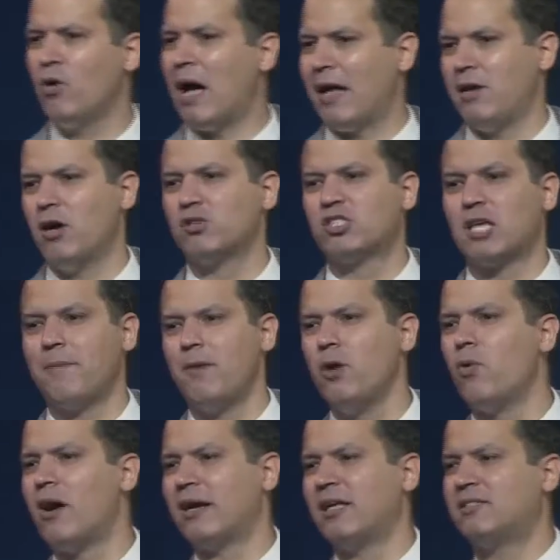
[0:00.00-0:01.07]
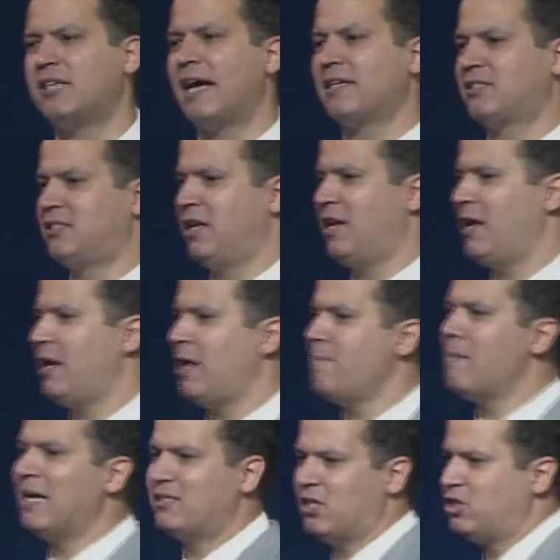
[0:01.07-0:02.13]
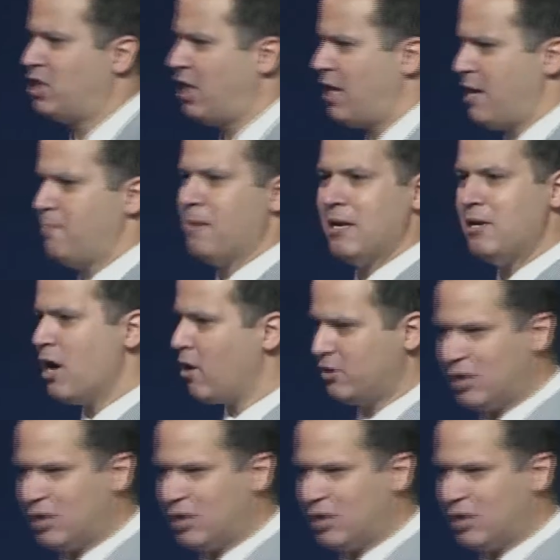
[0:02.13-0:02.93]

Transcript: I know some of you want to text it in and message it in, but no, it